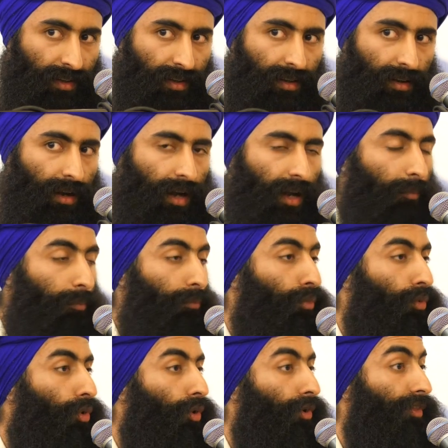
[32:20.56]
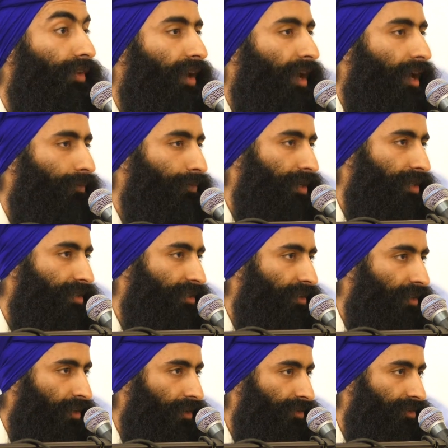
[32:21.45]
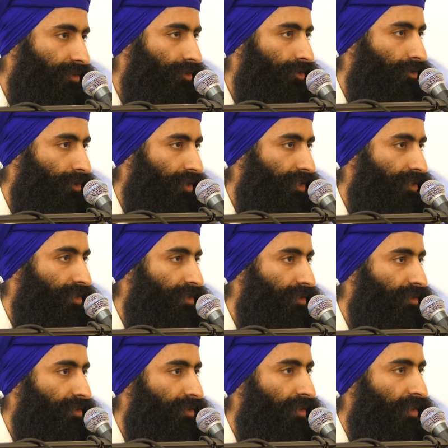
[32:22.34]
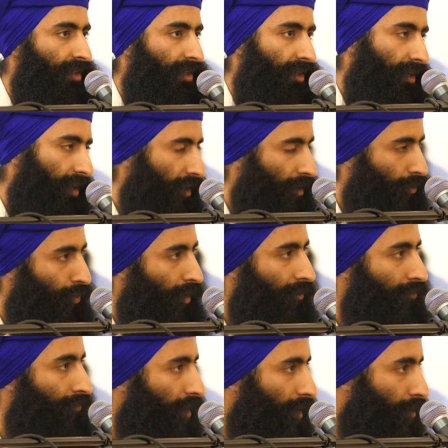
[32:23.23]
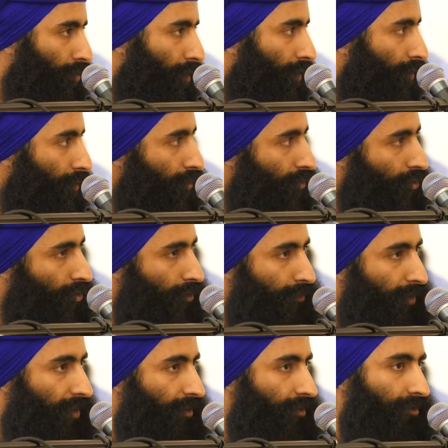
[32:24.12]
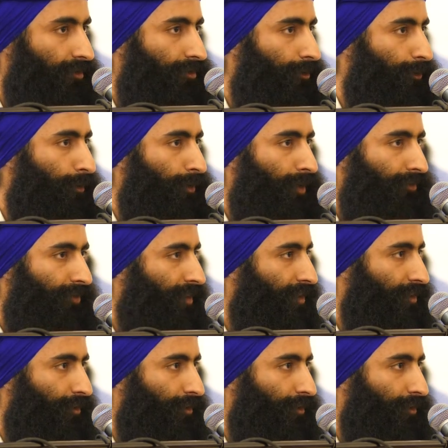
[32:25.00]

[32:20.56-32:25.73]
I am more than happy to answer your questions in a 1-by-1 or 2-by-2 or whoever